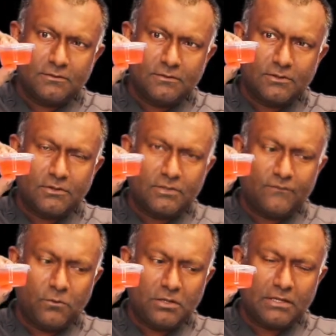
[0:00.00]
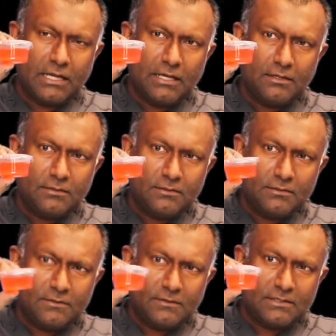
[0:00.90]
Third to fourth day,
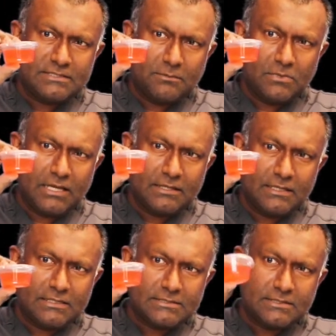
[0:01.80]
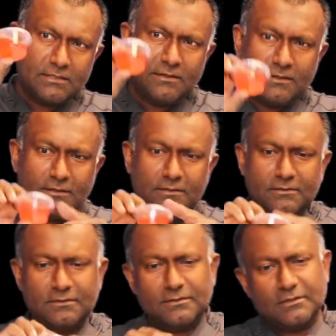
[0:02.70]
it's something like this.
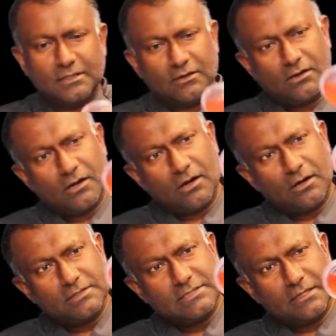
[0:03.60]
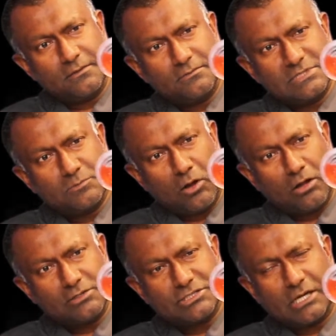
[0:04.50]
There are some
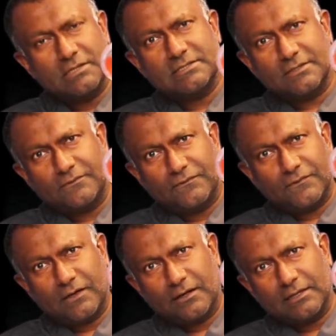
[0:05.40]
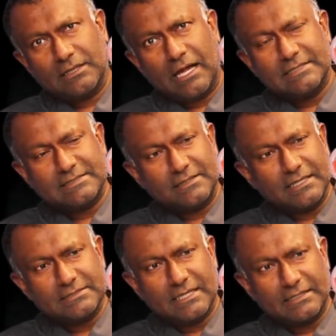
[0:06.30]
small chunks of clots and
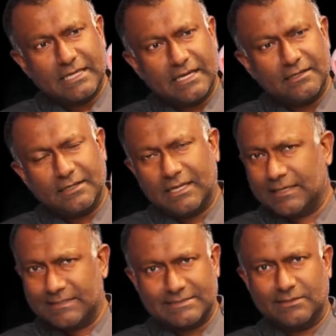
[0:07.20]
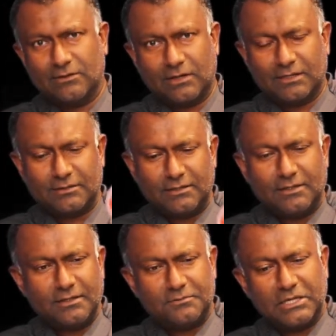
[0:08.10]
things like that. Again, it doesn't look
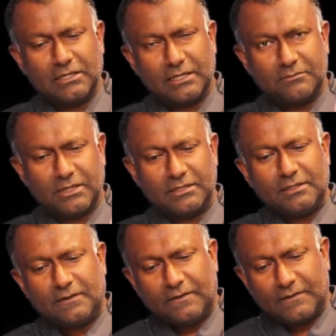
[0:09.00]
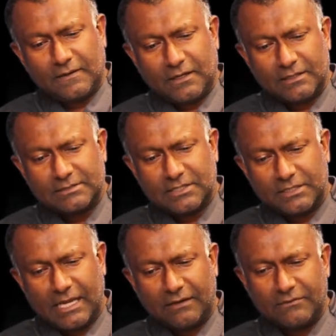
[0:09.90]
appealing, but it's good
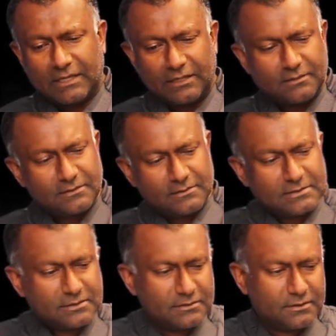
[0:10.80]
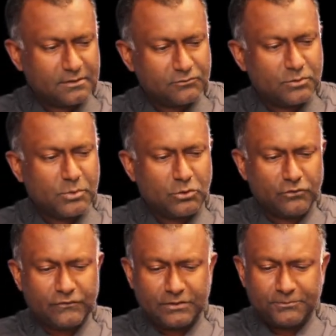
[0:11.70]
to have that removed.